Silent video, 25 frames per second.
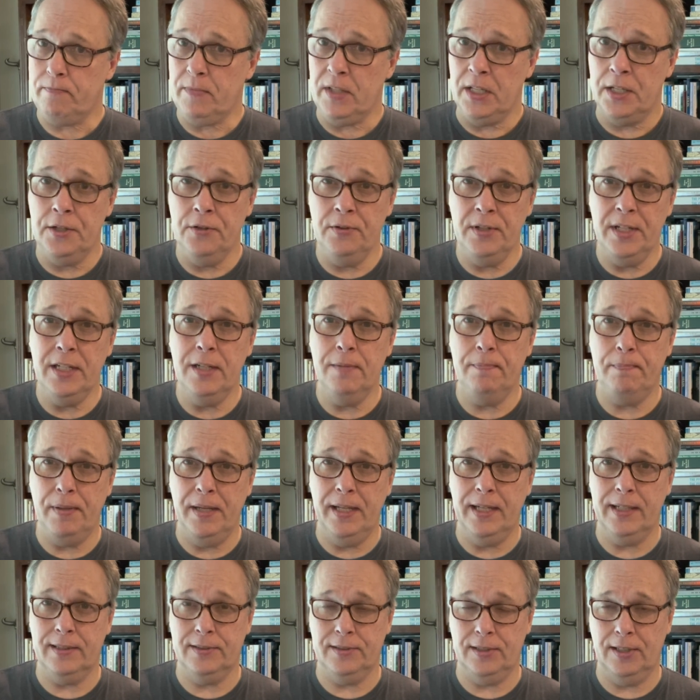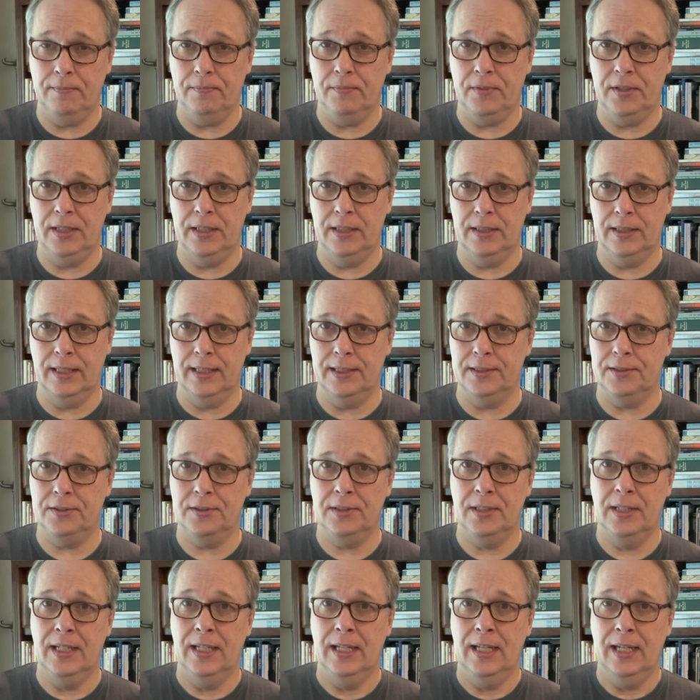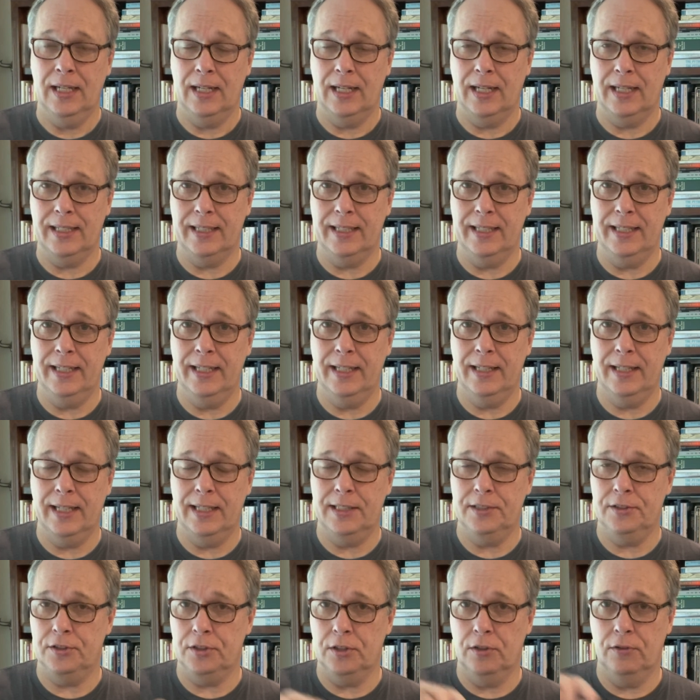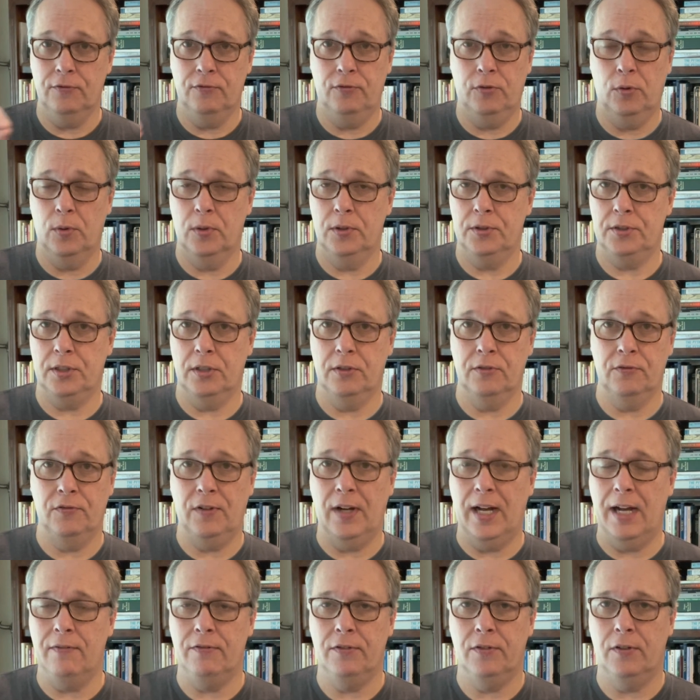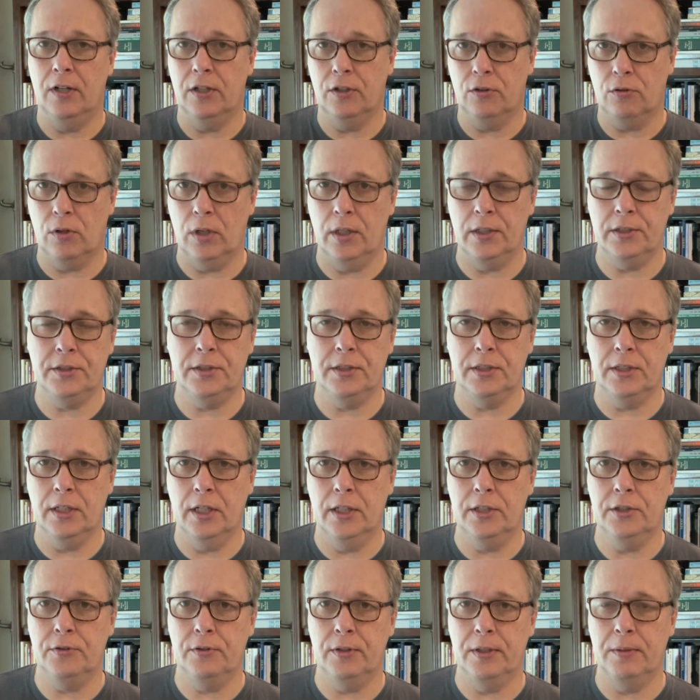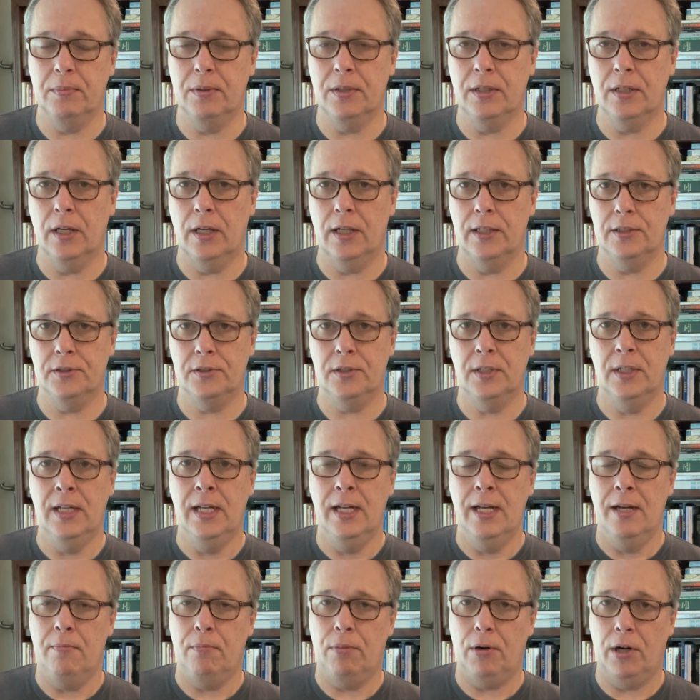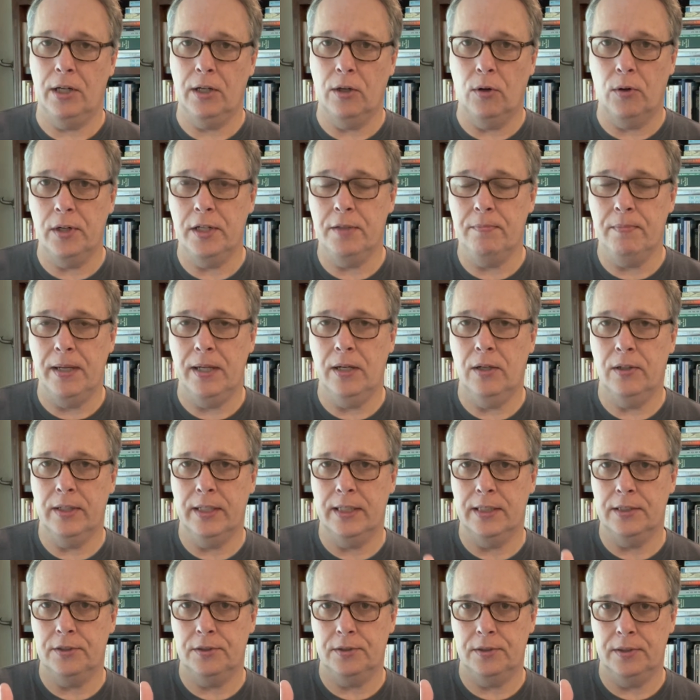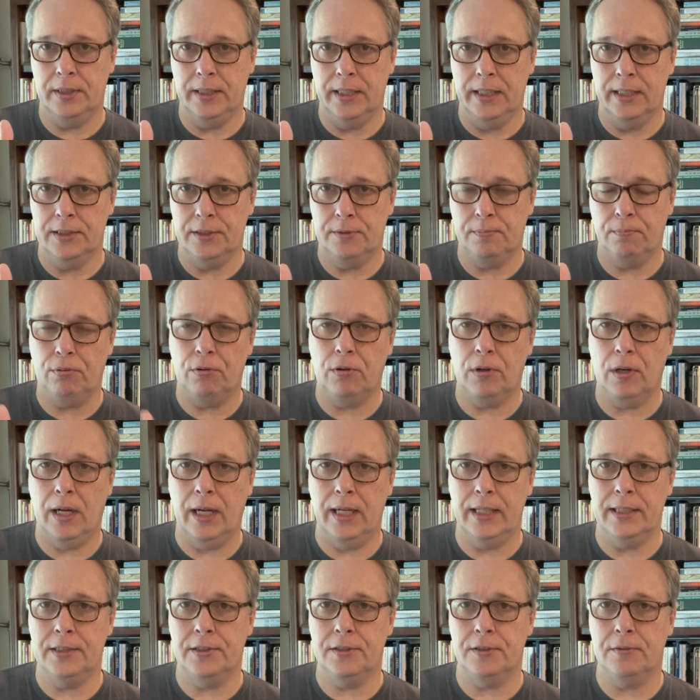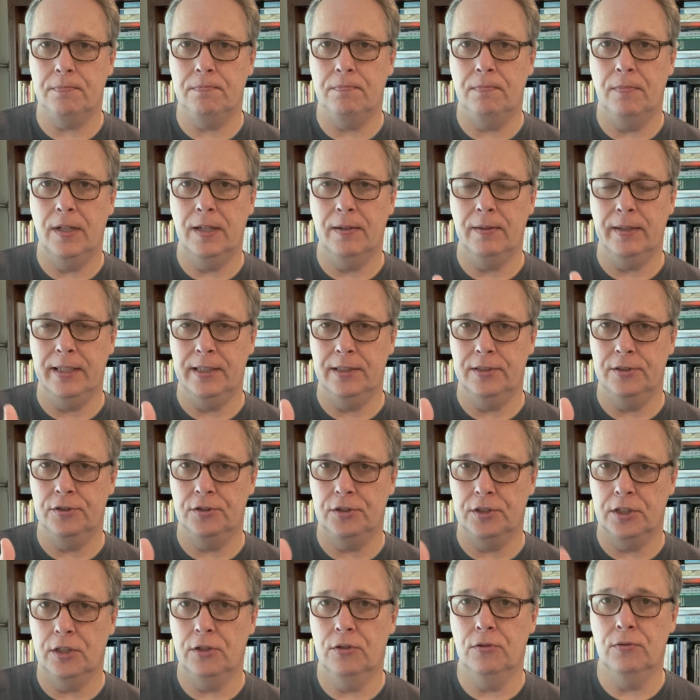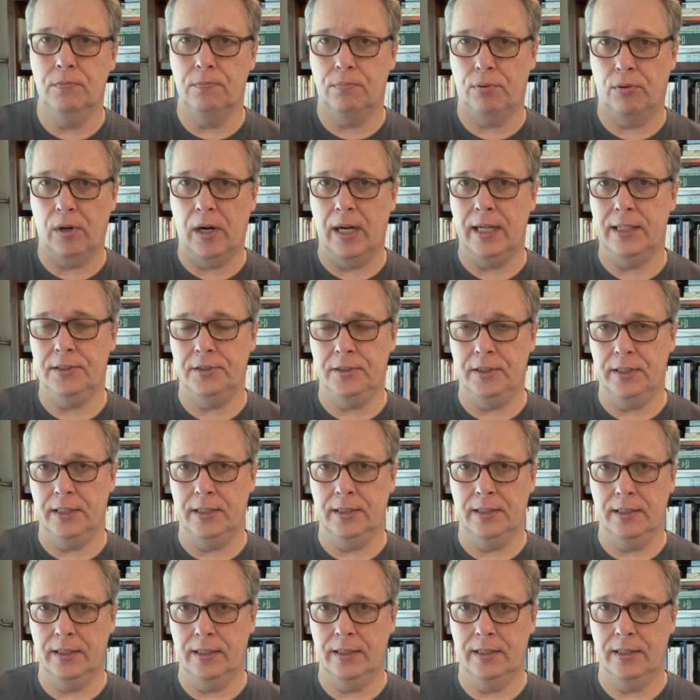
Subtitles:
you need to pick something that's like in that zone 4, zone 5 across the country, because priority mail gets priced in zone pricing.